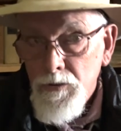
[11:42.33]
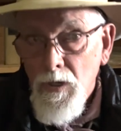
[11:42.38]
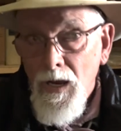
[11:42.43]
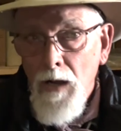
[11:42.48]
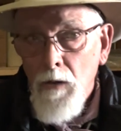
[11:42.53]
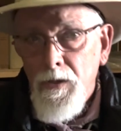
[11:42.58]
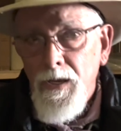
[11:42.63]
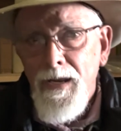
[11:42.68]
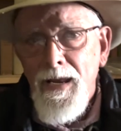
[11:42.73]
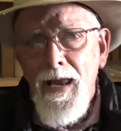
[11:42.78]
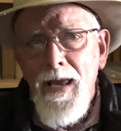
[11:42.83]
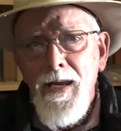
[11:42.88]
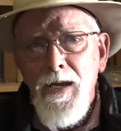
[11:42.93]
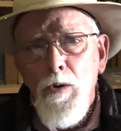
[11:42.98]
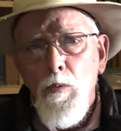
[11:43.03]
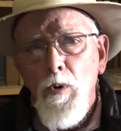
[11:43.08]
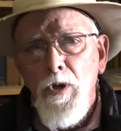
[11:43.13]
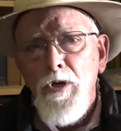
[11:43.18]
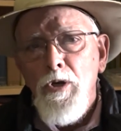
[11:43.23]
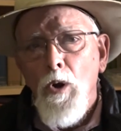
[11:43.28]
how can
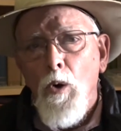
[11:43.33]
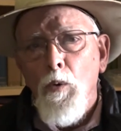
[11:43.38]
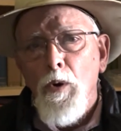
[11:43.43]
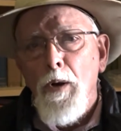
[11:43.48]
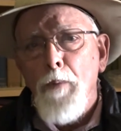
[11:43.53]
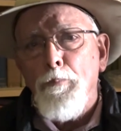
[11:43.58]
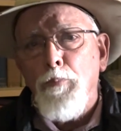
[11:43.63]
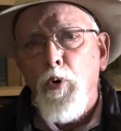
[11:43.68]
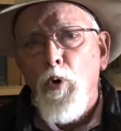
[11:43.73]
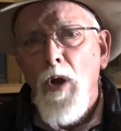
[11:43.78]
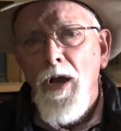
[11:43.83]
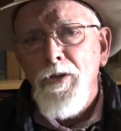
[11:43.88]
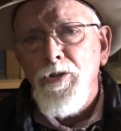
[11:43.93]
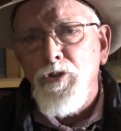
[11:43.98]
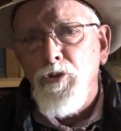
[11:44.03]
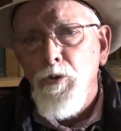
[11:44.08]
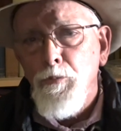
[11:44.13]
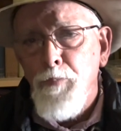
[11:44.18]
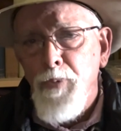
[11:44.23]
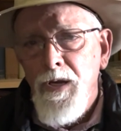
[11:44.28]
anyone know what a price
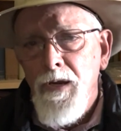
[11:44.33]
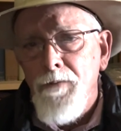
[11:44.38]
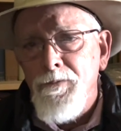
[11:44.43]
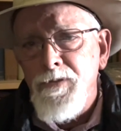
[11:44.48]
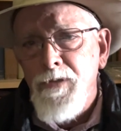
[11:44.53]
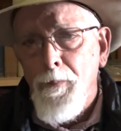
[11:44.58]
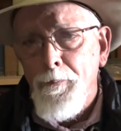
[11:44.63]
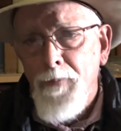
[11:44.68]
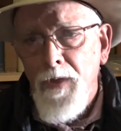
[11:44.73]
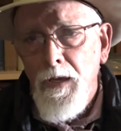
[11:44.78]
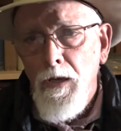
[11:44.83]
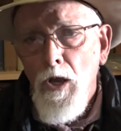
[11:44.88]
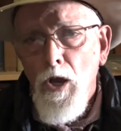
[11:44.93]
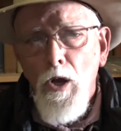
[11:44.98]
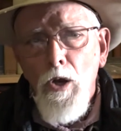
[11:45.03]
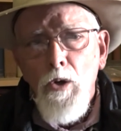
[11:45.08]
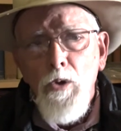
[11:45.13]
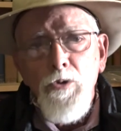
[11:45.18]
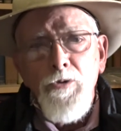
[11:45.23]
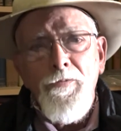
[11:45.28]
should be of something
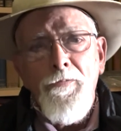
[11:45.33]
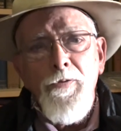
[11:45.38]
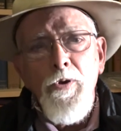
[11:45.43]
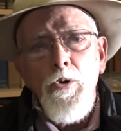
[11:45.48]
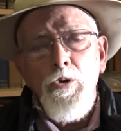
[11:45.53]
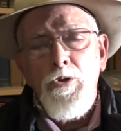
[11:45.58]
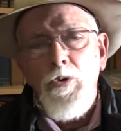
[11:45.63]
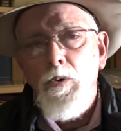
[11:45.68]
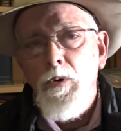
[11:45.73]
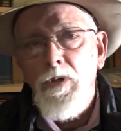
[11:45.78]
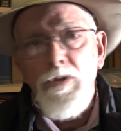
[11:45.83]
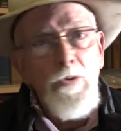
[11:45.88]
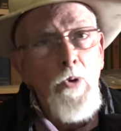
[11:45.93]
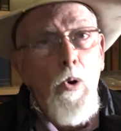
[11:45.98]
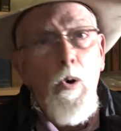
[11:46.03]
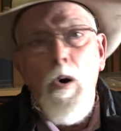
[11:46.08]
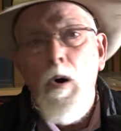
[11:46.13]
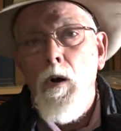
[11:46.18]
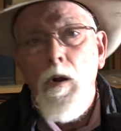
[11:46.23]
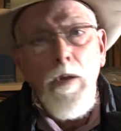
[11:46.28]
whose future is
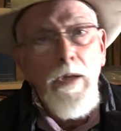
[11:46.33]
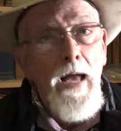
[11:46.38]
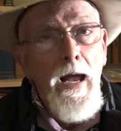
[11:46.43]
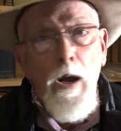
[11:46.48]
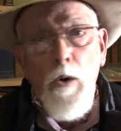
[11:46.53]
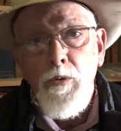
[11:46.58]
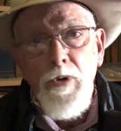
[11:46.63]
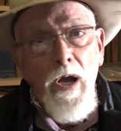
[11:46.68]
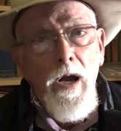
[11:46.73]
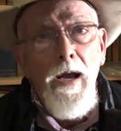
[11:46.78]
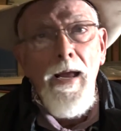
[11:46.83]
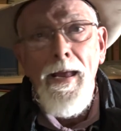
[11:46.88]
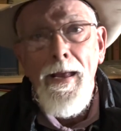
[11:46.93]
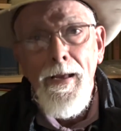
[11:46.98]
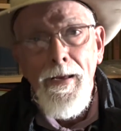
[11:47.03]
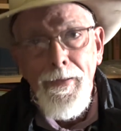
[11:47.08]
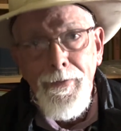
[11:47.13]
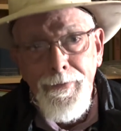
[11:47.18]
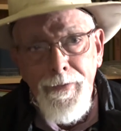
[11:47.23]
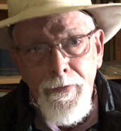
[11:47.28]
all out
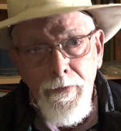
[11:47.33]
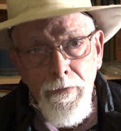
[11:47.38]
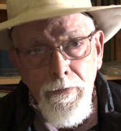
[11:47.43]
ahead?